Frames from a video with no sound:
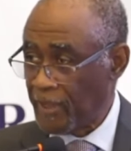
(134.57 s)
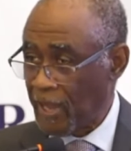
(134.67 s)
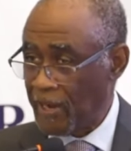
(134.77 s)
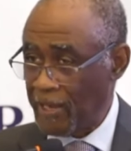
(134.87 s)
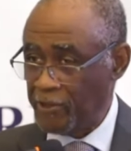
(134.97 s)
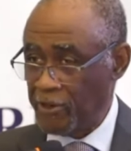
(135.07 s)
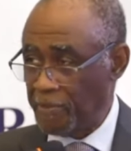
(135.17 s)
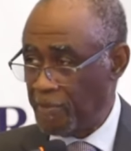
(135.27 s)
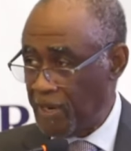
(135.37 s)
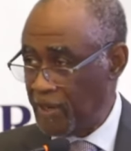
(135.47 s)
I'd like to
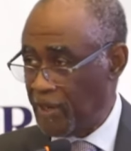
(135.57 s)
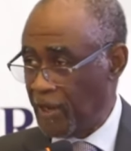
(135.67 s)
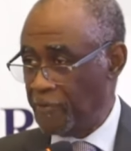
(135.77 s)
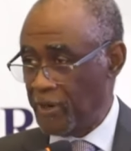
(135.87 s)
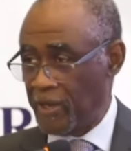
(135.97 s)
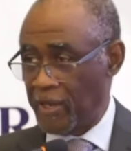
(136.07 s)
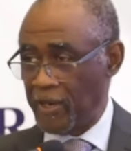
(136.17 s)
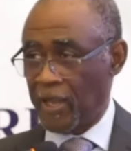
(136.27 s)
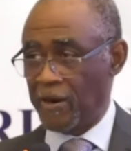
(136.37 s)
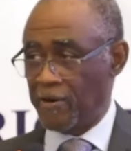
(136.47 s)
commend the government of
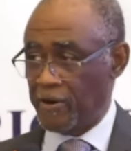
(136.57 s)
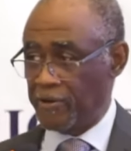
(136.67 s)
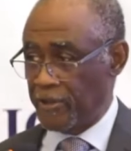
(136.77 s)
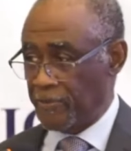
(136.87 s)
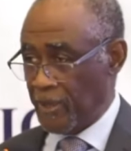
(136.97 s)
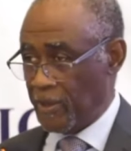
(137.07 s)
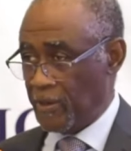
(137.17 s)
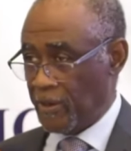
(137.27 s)
Ghana. I heard something